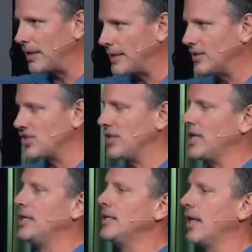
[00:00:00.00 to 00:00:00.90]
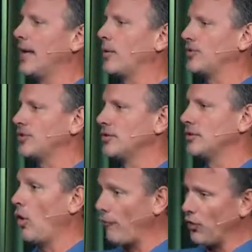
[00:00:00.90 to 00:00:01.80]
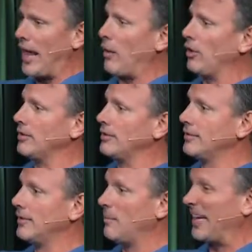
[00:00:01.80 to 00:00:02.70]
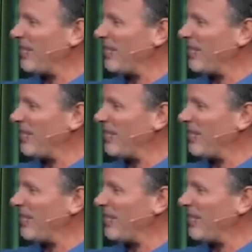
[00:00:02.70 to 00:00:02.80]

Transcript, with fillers: like this in the Hindi language. Oh, for an hour? Like